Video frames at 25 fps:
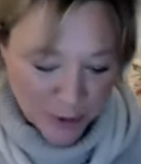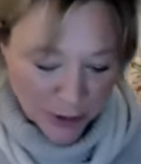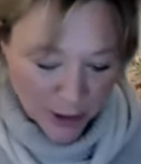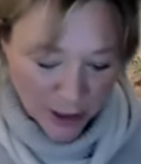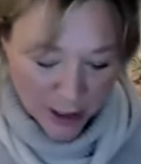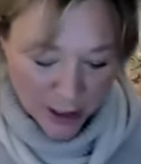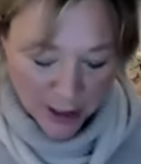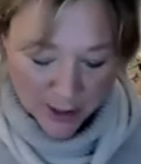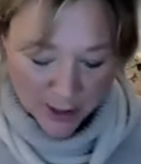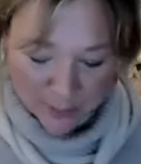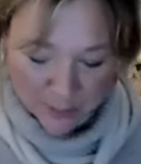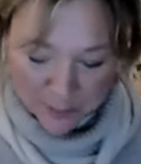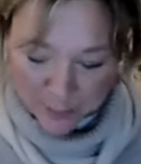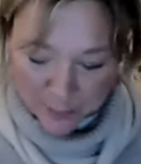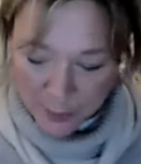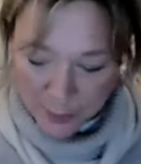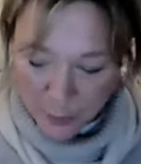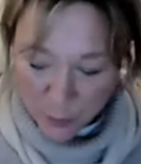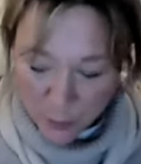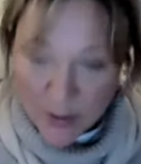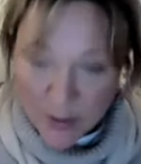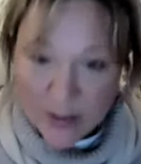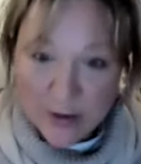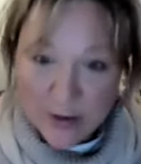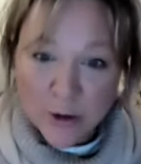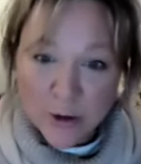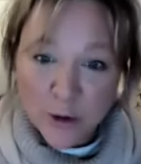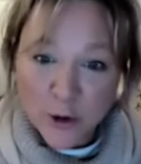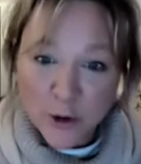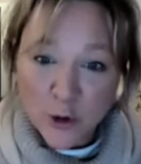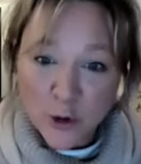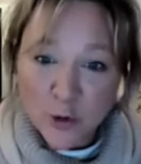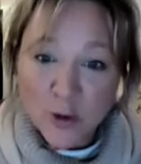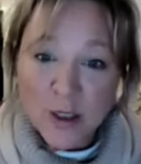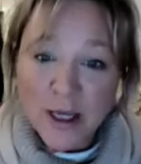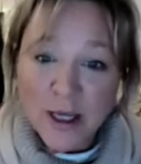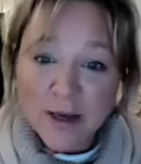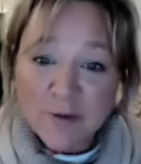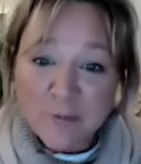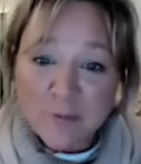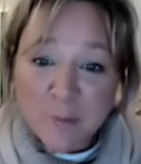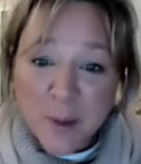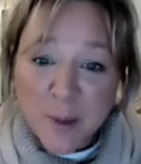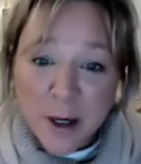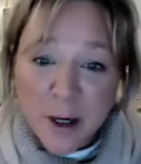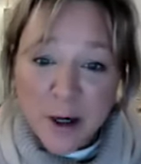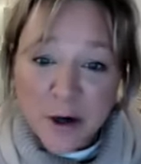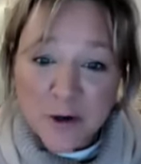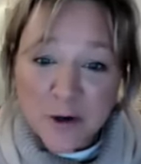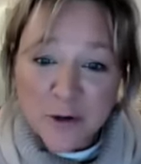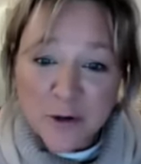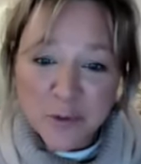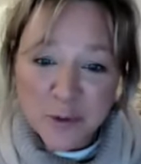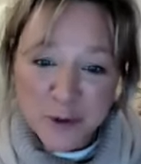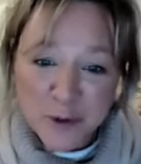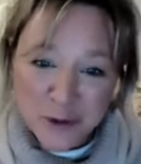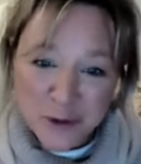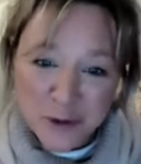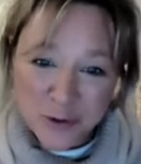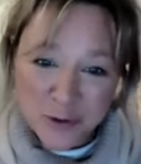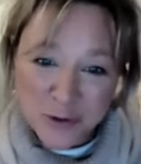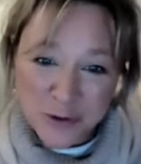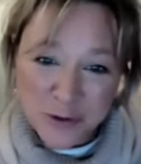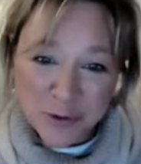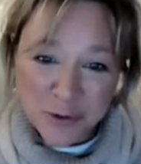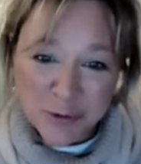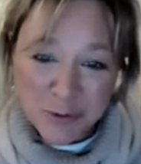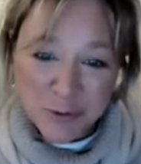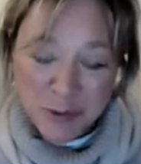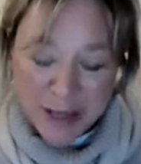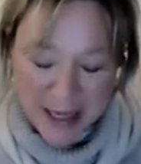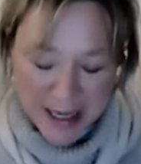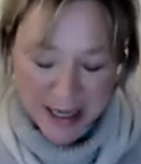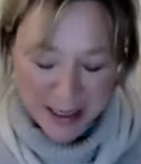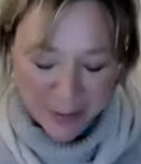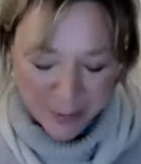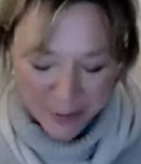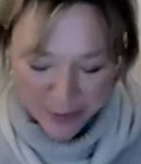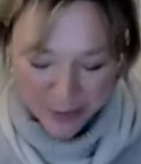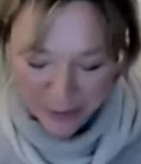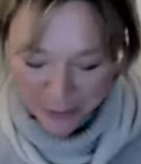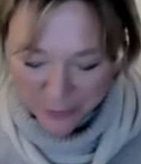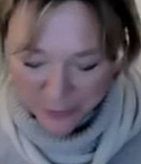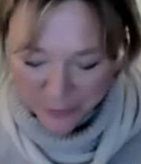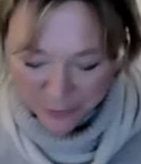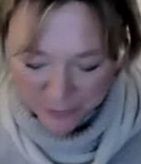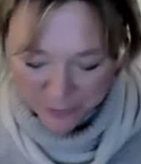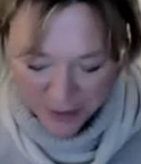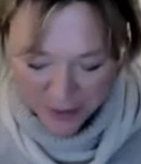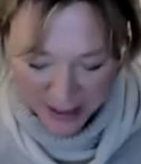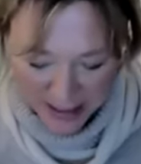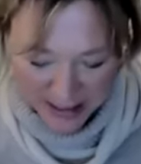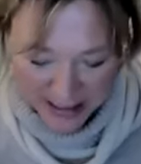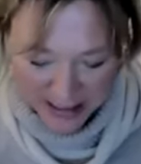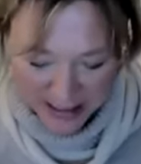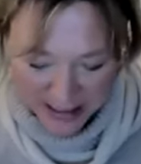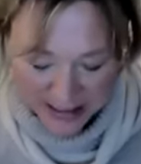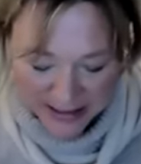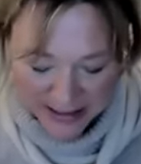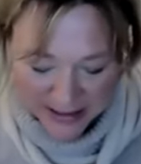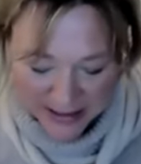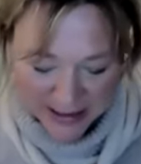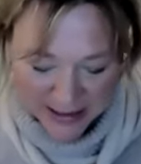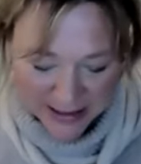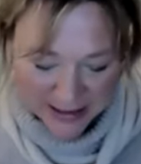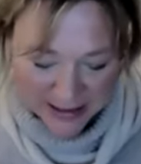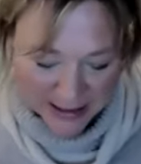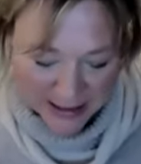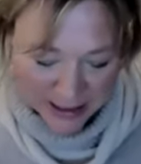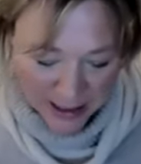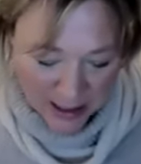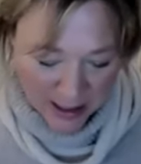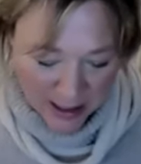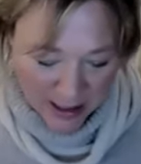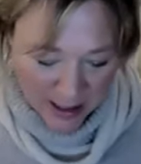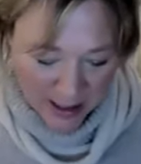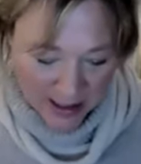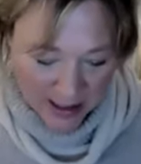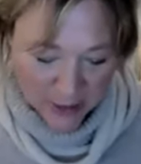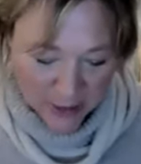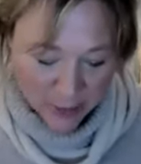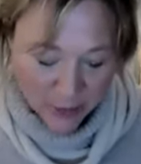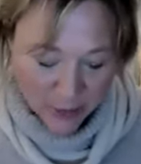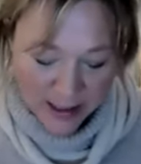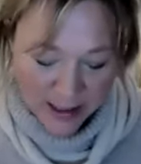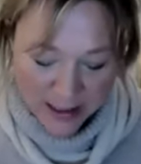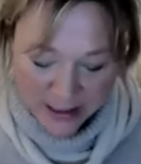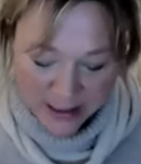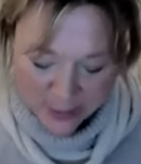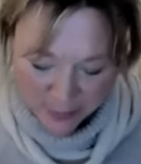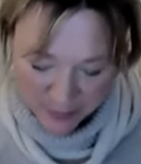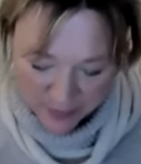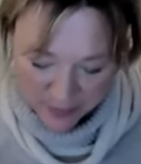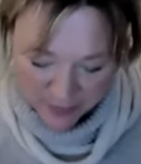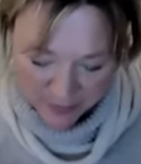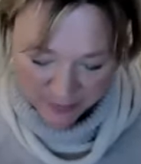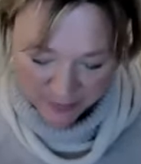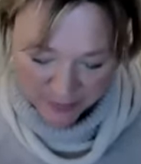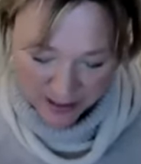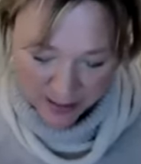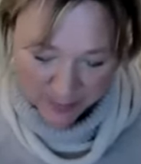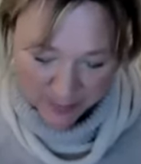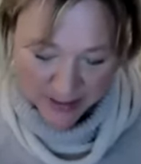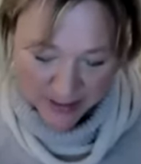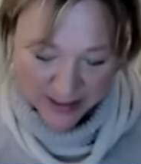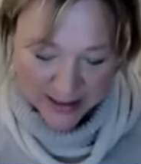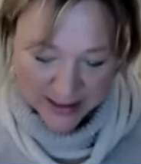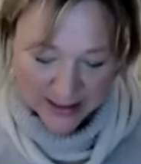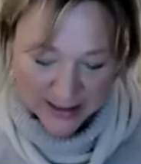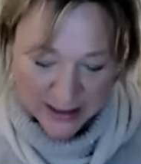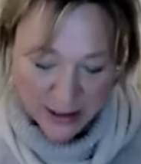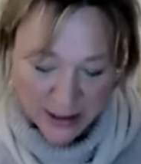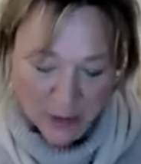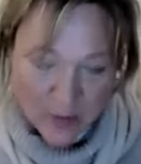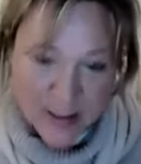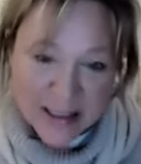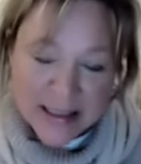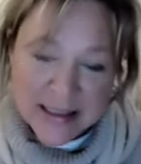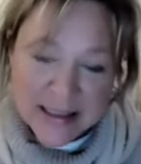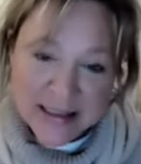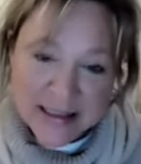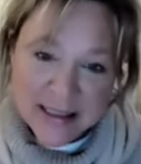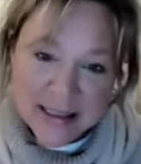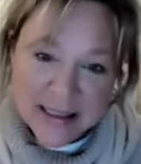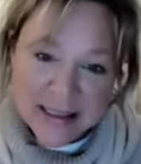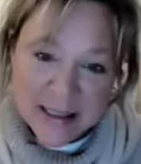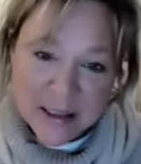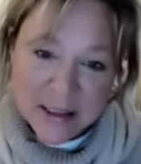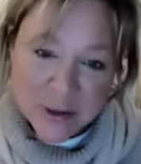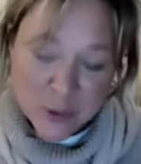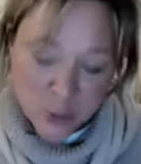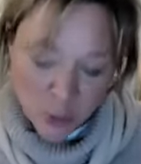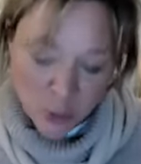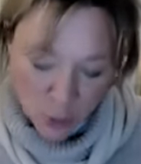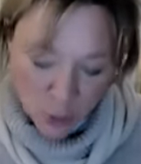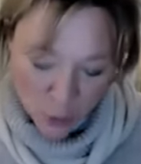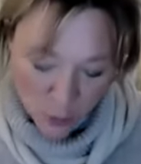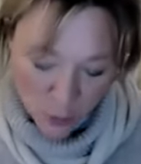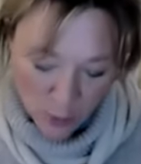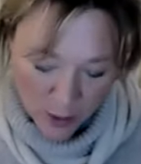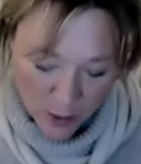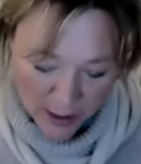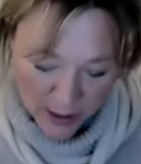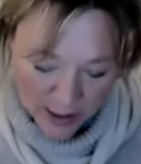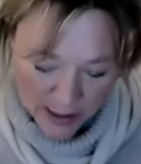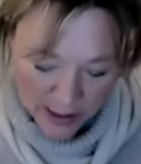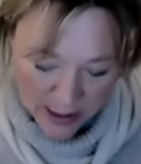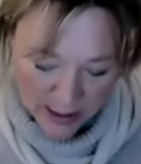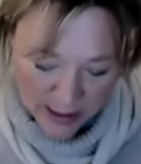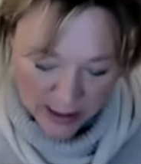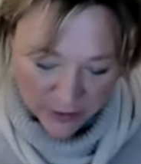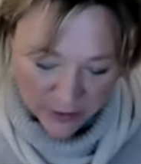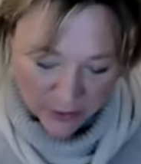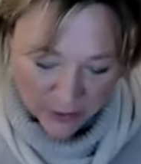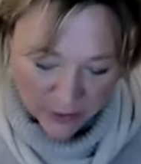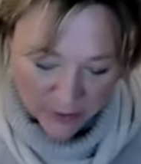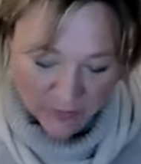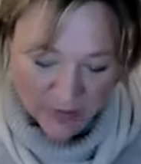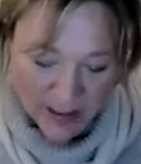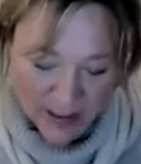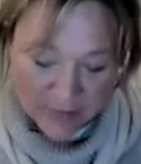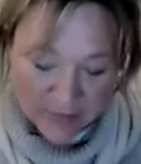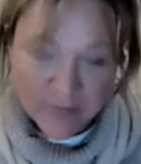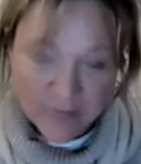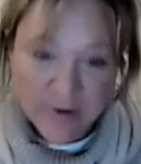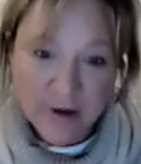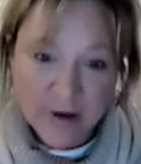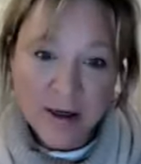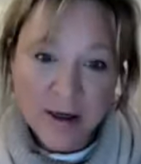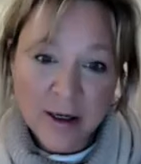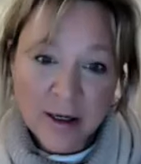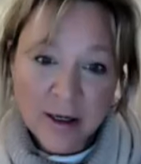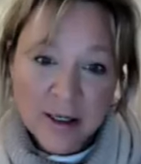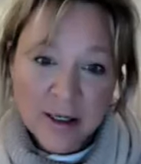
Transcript: um, with your life path, with your career, with your finances, as well as with families. So it's this is all working in your favour.